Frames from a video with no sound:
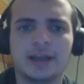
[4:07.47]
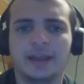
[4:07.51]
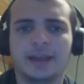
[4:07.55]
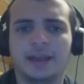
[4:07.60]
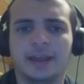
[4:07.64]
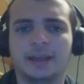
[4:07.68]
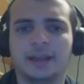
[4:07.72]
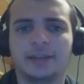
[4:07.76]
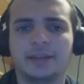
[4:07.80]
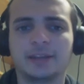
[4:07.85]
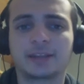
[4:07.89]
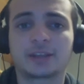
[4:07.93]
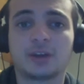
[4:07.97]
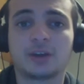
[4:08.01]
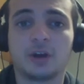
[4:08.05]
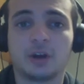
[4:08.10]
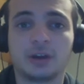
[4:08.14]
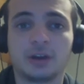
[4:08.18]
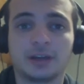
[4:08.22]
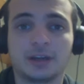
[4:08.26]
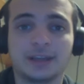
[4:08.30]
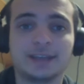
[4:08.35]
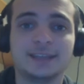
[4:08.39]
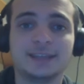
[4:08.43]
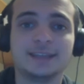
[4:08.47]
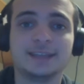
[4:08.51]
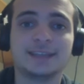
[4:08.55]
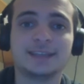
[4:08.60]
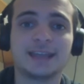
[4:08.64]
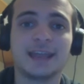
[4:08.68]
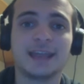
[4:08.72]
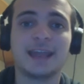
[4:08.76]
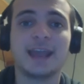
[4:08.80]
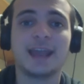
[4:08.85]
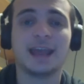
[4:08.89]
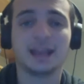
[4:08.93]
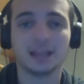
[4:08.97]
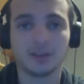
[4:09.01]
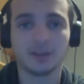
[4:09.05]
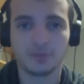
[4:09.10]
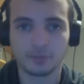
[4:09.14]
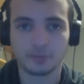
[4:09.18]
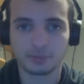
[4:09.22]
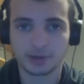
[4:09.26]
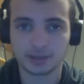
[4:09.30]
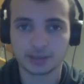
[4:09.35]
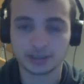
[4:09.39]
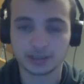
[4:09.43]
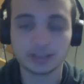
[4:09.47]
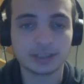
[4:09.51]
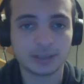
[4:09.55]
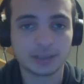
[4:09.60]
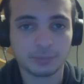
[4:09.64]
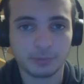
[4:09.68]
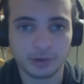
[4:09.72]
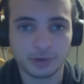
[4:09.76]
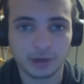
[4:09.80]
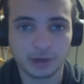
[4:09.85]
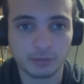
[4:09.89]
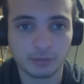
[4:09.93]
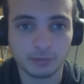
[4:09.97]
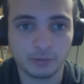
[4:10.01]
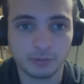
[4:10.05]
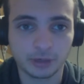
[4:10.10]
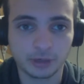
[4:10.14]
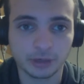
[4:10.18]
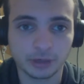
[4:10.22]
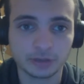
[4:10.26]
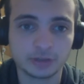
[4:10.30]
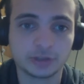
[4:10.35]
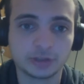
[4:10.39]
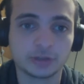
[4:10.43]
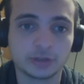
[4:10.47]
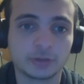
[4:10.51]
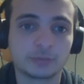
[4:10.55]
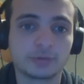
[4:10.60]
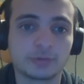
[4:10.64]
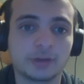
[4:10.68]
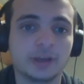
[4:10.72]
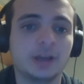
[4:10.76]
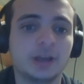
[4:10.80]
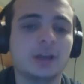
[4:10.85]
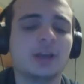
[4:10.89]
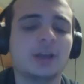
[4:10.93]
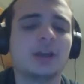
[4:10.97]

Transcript: And this card is a hell of a presence to put on the board on turn 3.